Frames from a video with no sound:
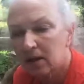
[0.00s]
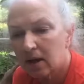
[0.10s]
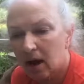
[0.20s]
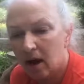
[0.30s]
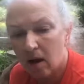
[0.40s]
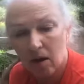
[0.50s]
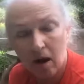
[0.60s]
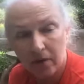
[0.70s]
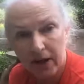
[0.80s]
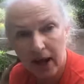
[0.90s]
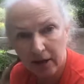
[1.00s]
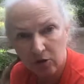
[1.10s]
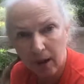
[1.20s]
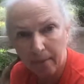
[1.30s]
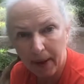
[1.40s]
on the egg
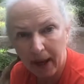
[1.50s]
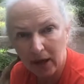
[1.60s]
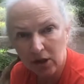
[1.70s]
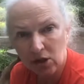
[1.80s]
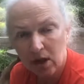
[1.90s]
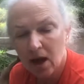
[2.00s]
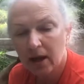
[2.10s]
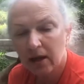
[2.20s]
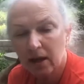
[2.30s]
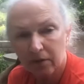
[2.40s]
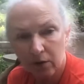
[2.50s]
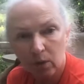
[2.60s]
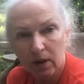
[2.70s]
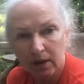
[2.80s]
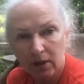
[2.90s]
drop page, if you're
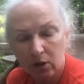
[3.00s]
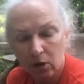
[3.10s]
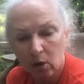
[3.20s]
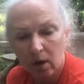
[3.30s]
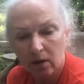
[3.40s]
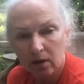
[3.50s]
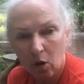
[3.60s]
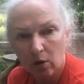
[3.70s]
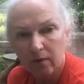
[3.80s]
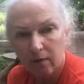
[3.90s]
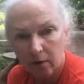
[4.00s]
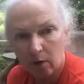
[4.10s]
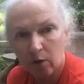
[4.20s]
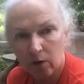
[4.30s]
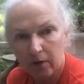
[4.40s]
willing to load a photo
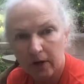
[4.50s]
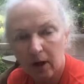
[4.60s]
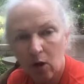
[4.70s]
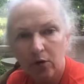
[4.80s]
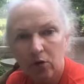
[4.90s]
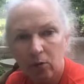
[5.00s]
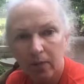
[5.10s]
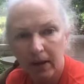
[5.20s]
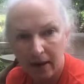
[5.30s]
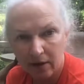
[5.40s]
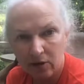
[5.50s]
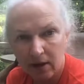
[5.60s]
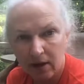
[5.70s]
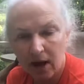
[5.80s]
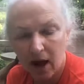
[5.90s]
or video, you'll be entered
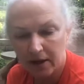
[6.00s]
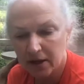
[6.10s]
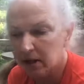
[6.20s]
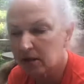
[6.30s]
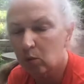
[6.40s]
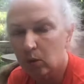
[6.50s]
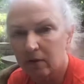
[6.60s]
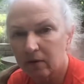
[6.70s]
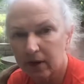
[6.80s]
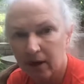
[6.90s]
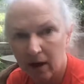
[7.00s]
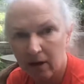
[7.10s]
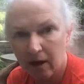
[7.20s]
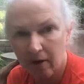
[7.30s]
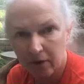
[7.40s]
in a contest to win a free
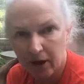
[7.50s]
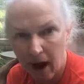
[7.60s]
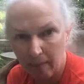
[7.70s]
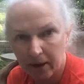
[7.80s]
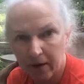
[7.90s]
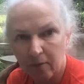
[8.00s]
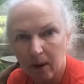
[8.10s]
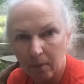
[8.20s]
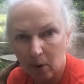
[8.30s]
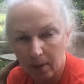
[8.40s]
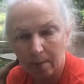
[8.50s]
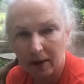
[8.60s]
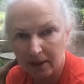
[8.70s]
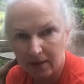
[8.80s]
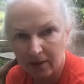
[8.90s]
autographed copy of my book,
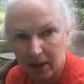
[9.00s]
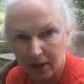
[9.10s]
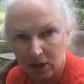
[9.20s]
Putney and the Magic